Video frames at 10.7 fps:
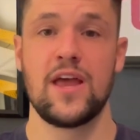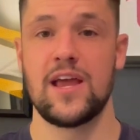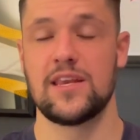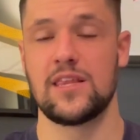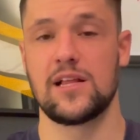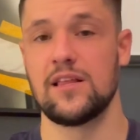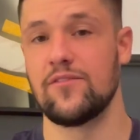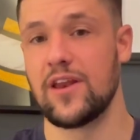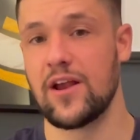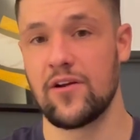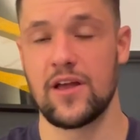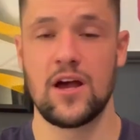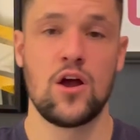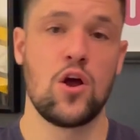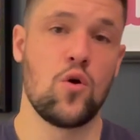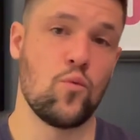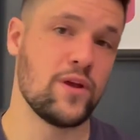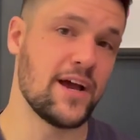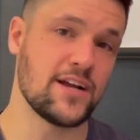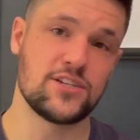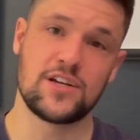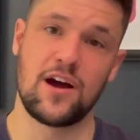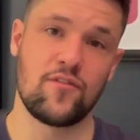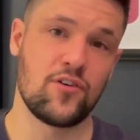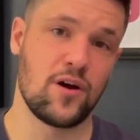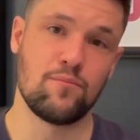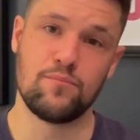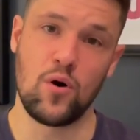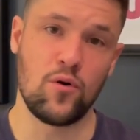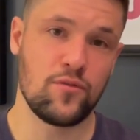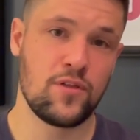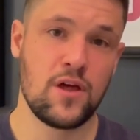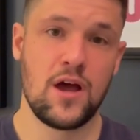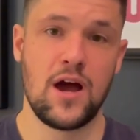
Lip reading: into the Cleveland area. We got you covered on both.